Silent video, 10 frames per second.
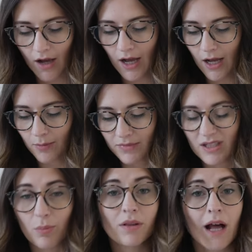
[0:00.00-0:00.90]
um,
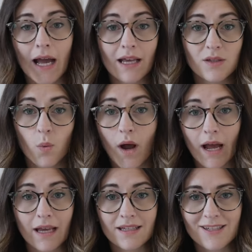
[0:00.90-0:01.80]

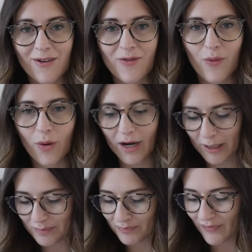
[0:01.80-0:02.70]
supplies-wise
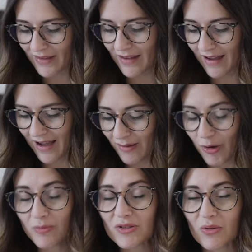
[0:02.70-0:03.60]
for um,
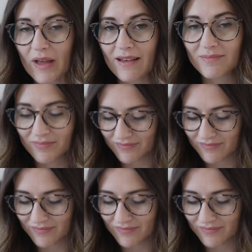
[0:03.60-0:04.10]
homeschooling.